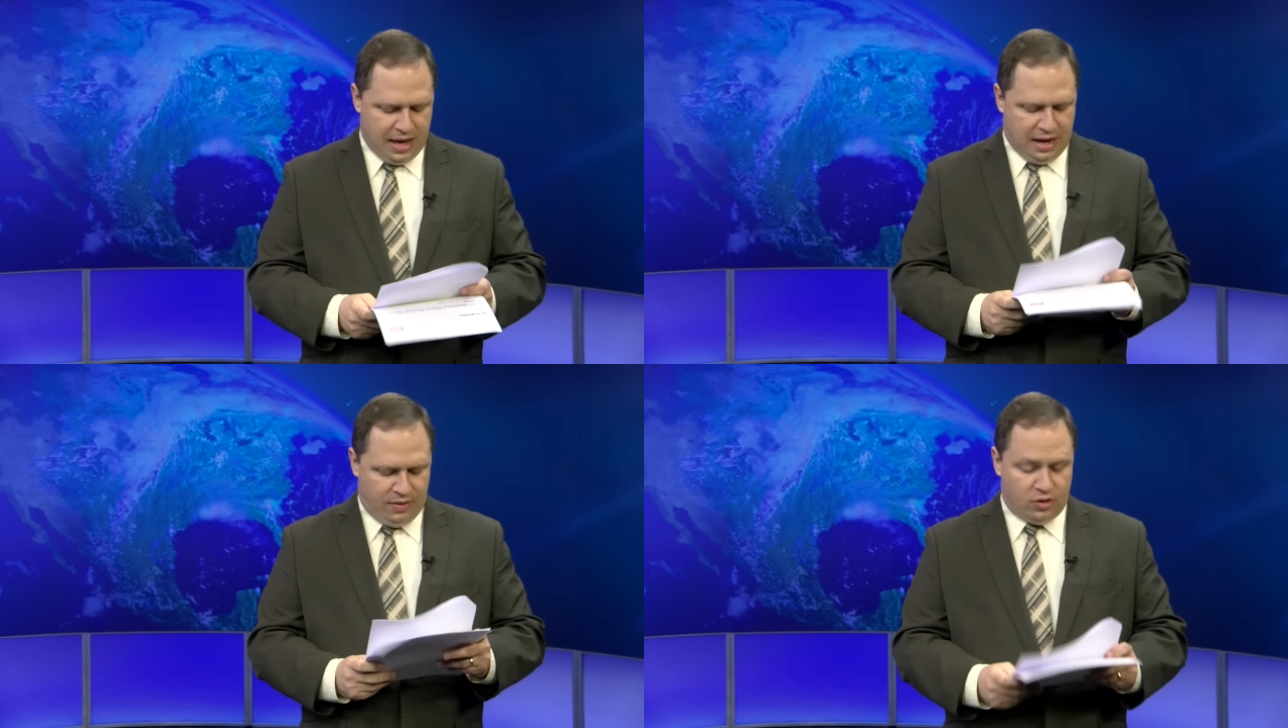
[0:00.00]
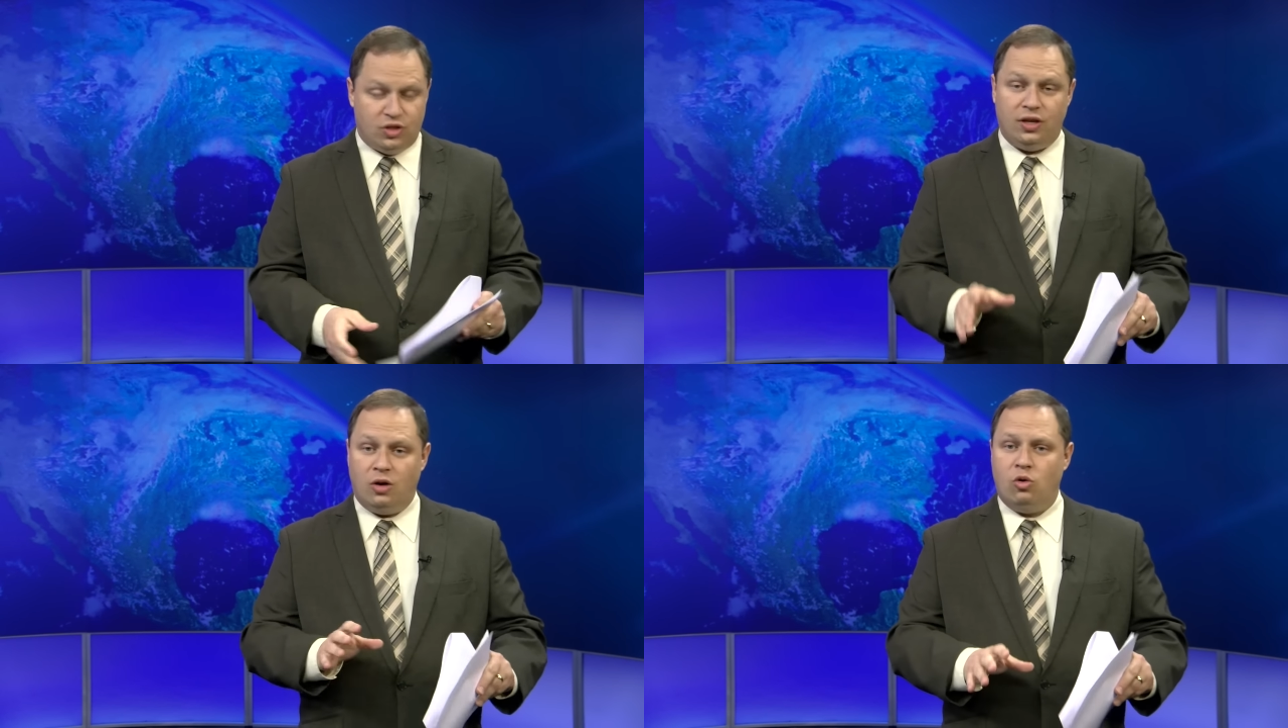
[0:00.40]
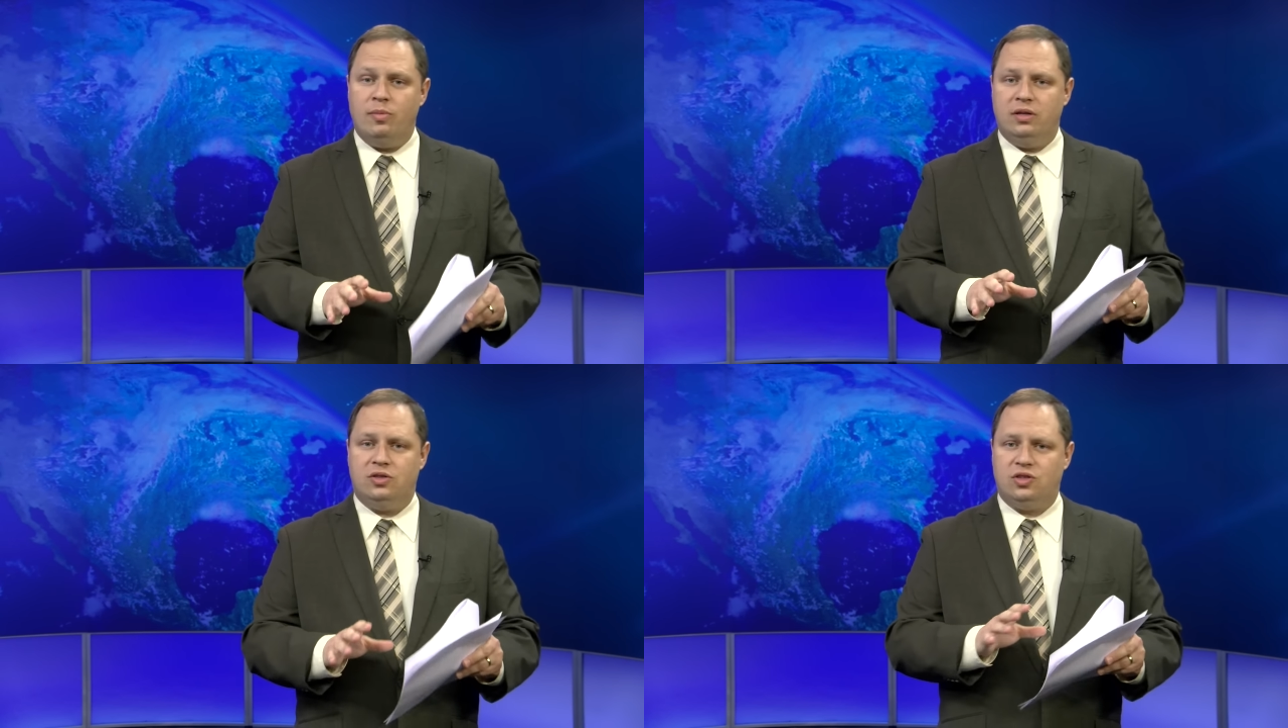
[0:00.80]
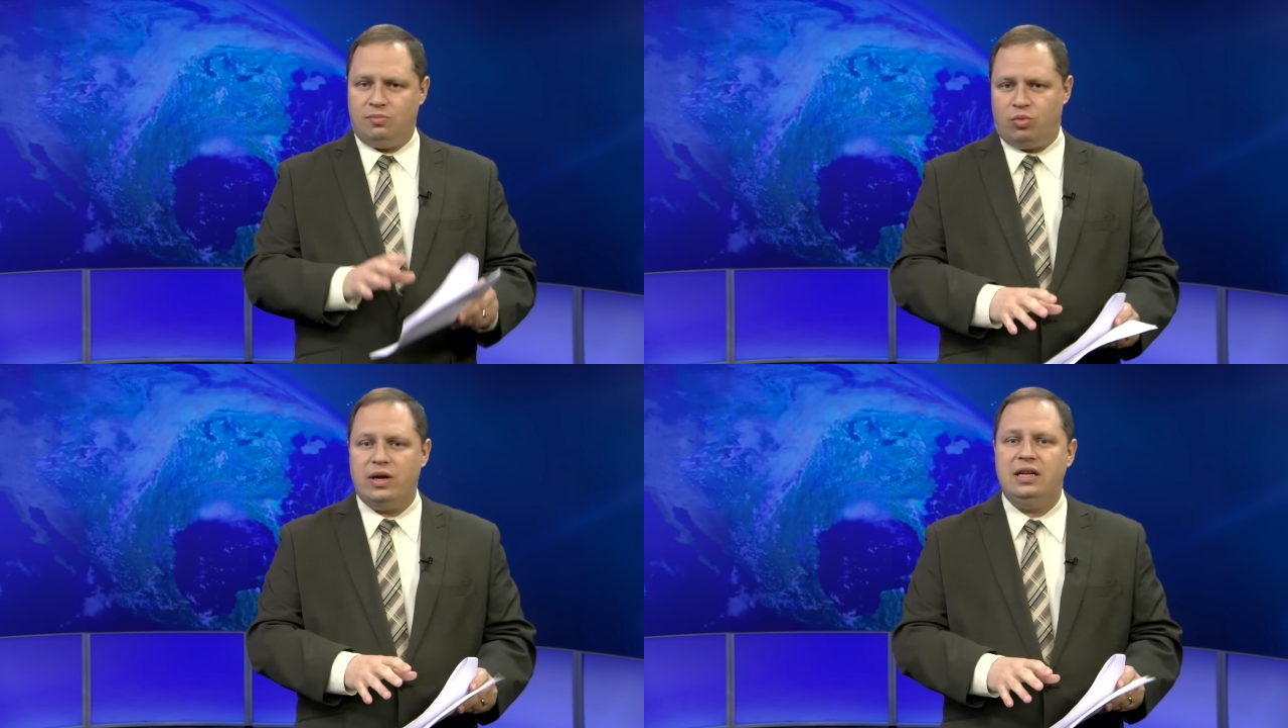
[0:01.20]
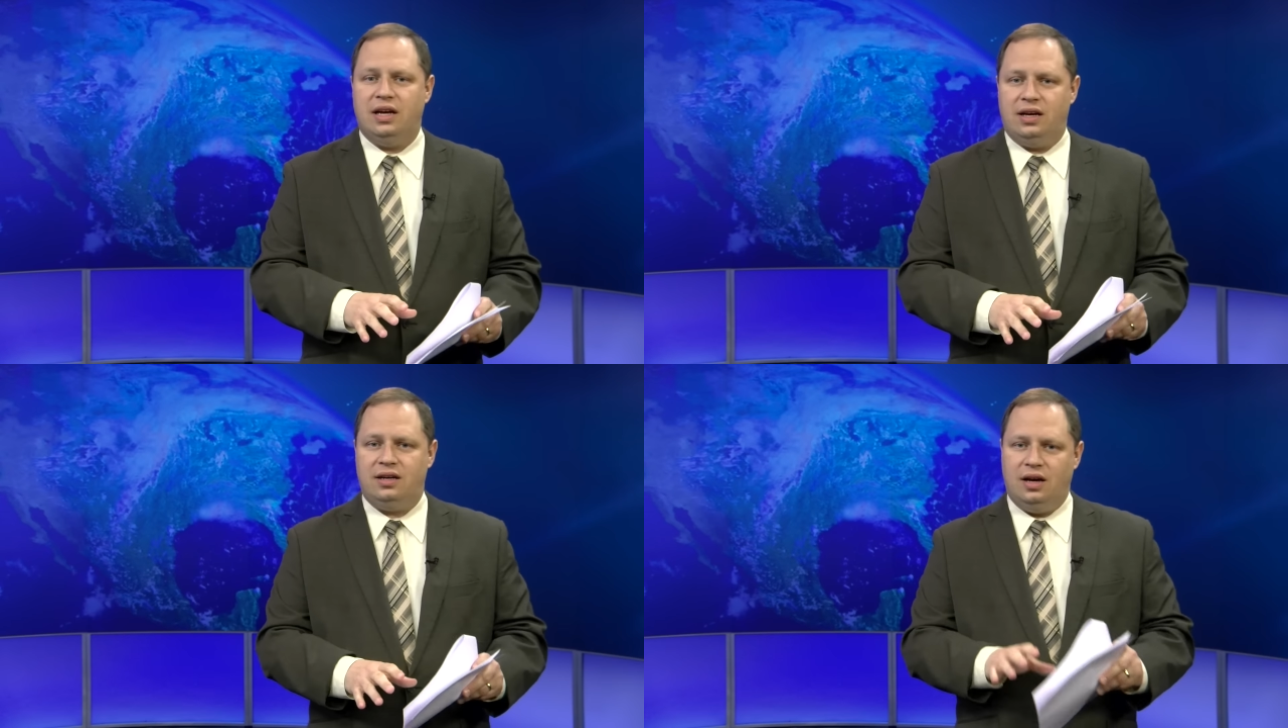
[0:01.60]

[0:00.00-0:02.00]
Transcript: and there was a young woman, Sabrina,